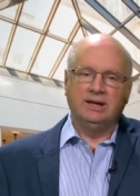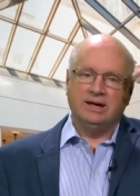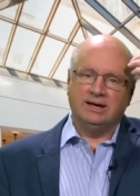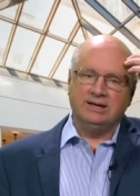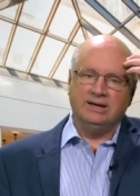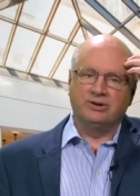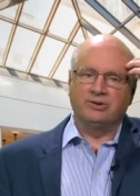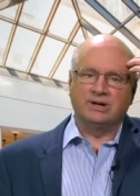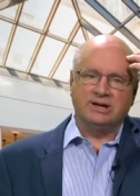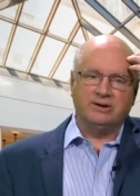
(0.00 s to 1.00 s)
an
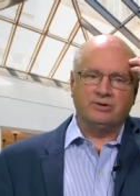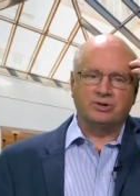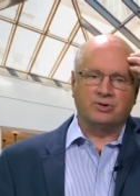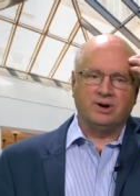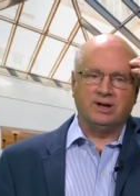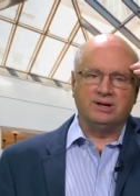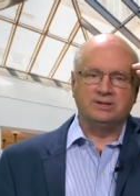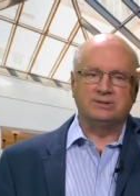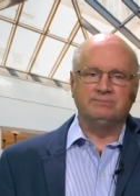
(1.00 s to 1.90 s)
era characterized